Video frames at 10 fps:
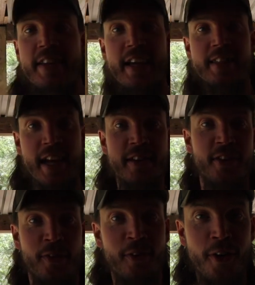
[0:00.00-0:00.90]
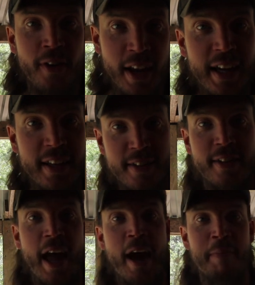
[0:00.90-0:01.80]
they tend to roll, like it is
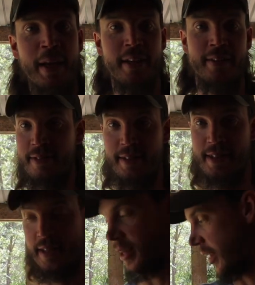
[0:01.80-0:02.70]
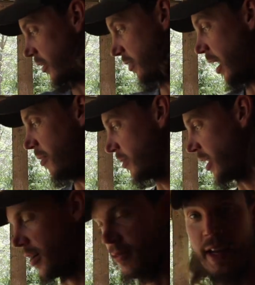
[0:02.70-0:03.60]
happening like down
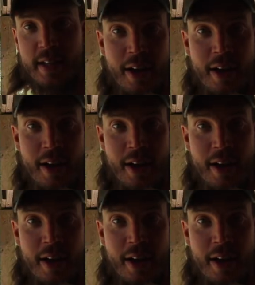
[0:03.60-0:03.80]
there right